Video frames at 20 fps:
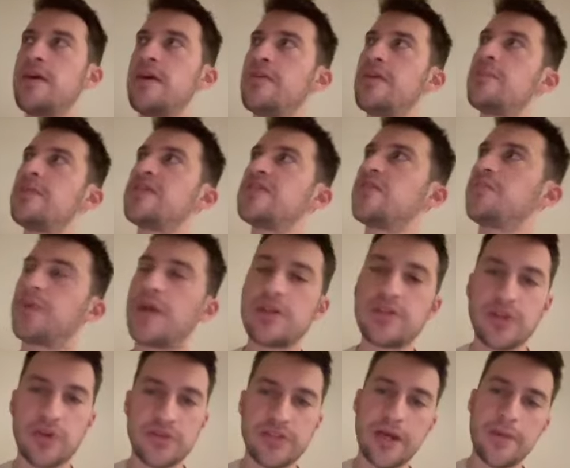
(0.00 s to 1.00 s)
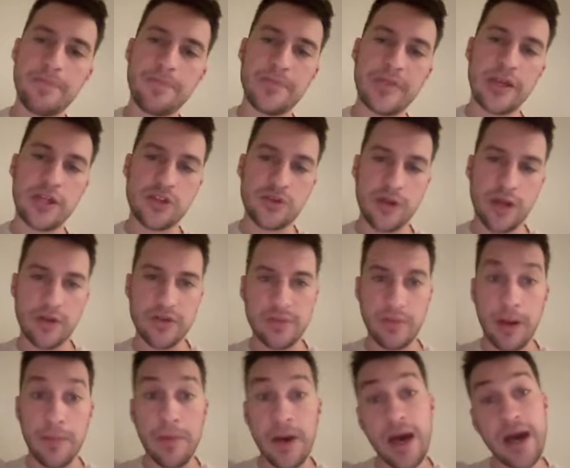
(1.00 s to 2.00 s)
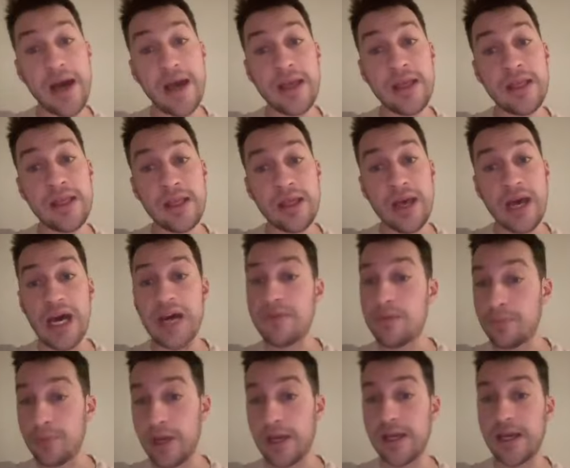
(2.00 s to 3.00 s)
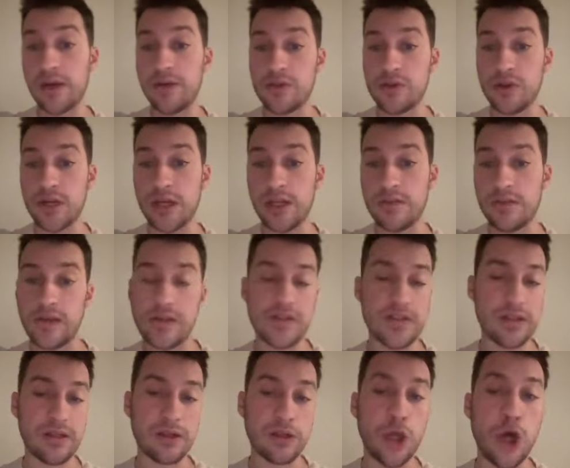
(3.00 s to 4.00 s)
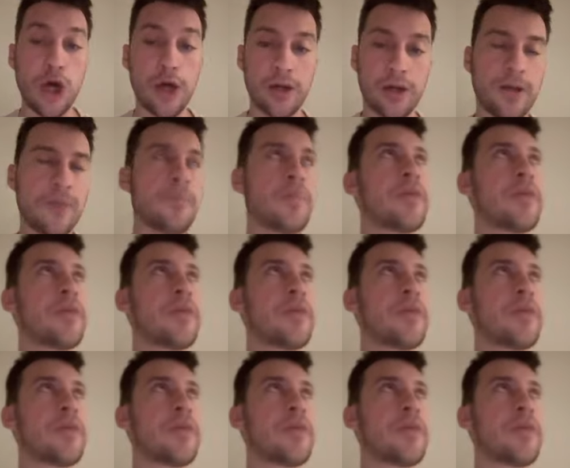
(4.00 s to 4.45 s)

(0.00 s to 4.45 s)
That means if price goes up, it triggers my buy. I have a breakout trade that's long.